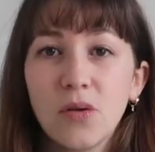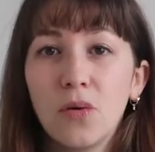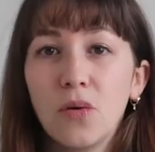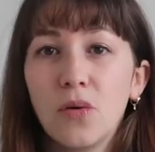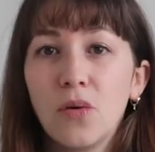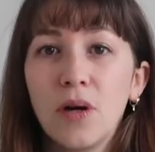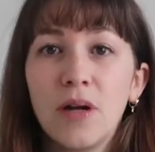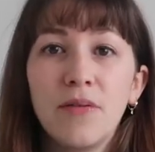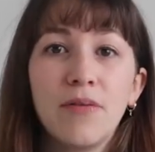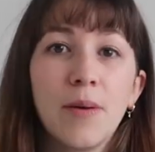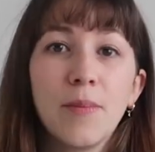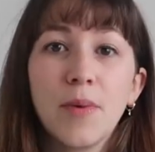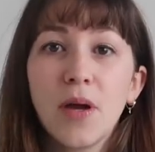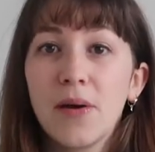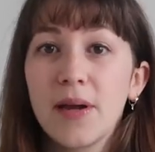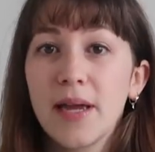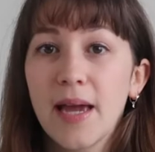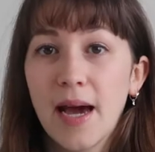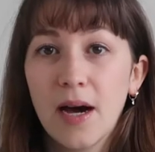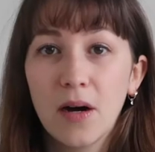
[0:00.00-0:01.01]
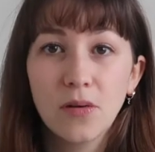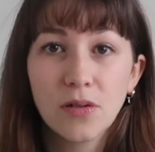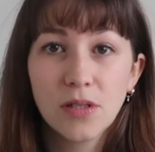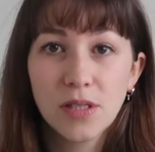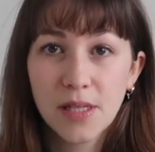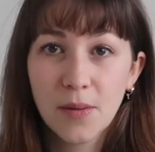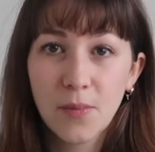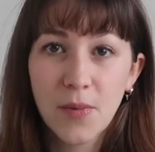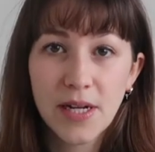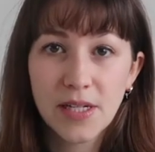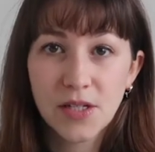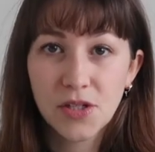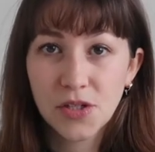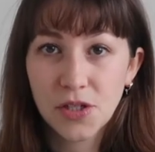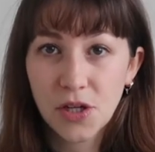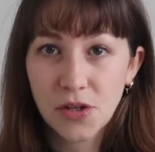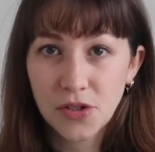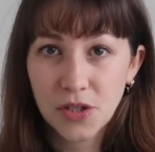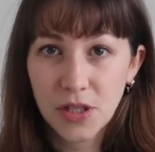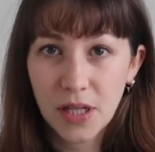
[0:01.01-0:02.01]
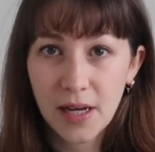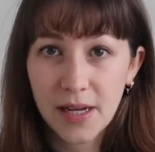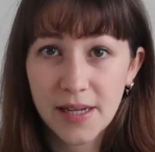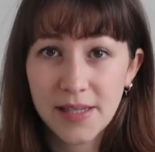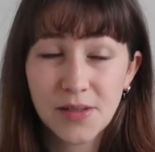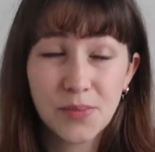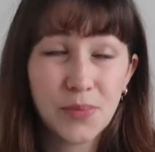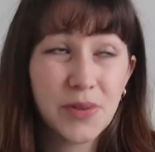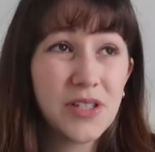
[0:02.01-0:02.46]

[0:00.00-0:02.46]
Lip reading: or if I'm going out somewhere to socialise,